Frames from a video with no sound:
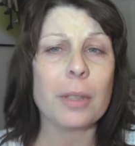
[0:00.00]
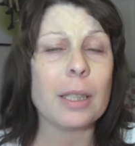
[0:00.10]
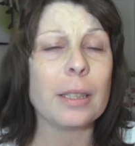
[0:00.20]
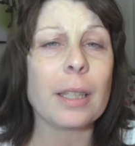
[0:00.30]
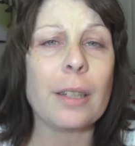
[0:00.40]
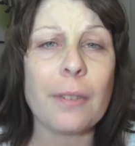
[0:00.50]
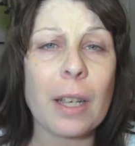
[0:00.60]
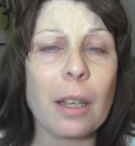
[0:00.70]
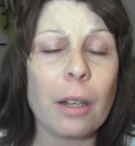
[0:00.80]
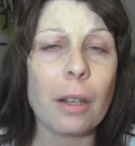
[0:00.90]
is a
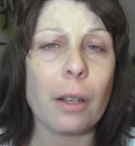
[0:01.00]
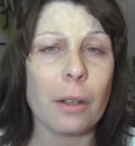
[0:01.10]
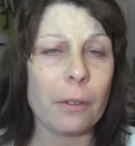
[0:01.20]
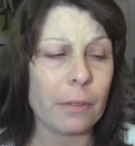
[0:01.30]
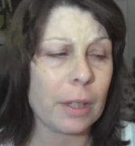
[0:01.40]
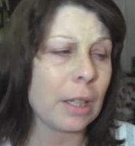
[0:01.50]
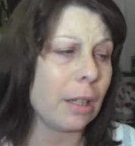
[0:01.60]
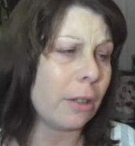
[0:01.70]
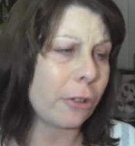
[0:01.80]
fan of the